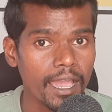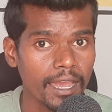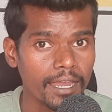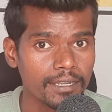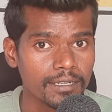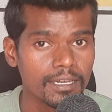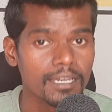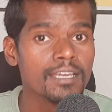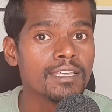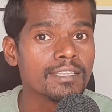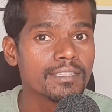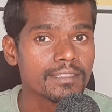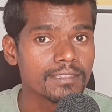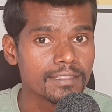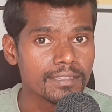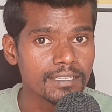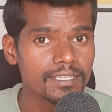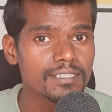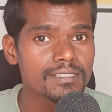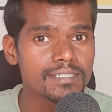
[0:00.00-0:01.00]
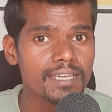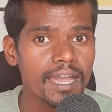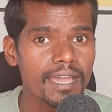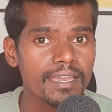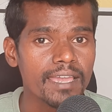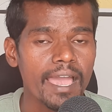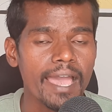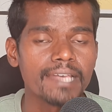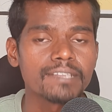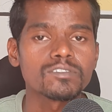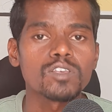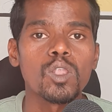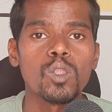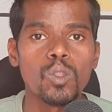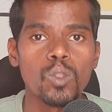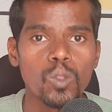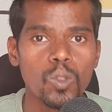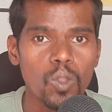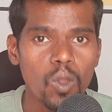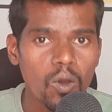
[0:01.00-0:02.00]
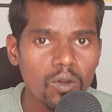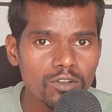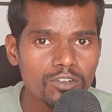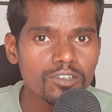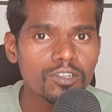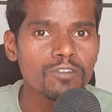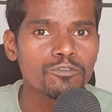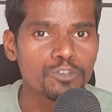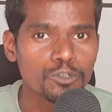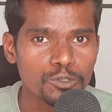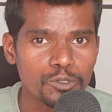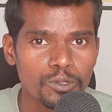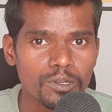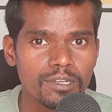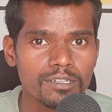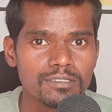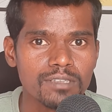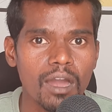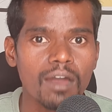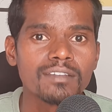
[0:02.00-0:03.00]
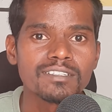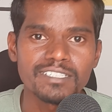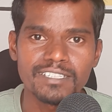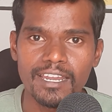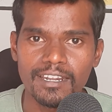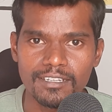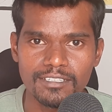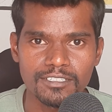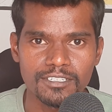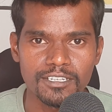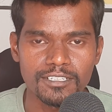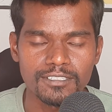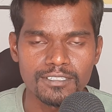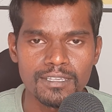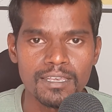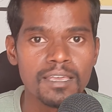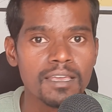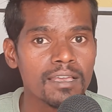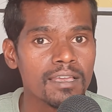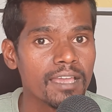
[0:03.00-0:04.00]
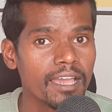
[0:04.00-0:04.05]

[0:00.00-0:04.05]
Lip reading: and this guy has a lot of tutorials on statistics,